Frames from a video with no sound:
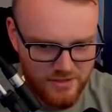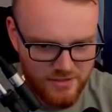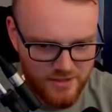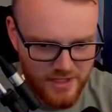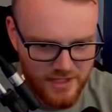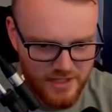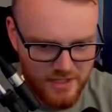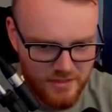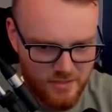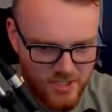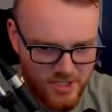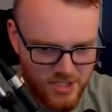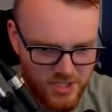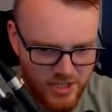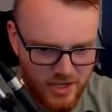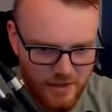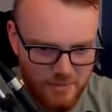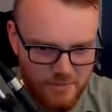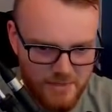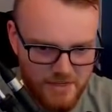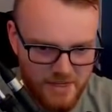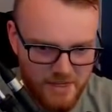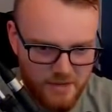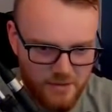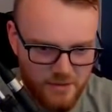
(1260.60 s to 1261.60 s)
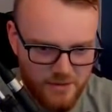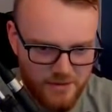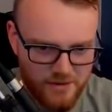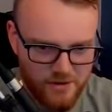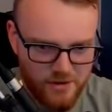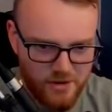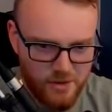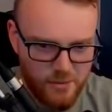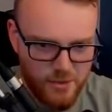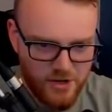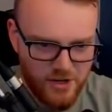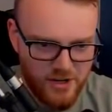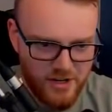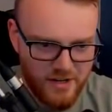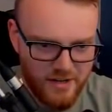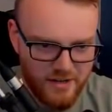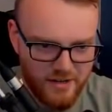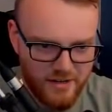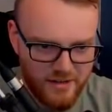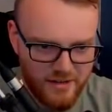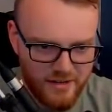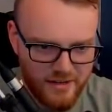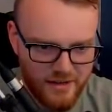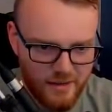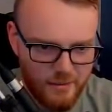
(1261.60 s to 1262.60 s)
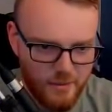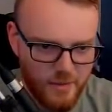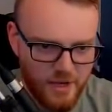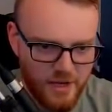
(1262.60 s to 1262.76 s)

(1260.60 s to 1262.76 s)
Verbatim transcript: ready to be chopped down with the creeper hidden in them.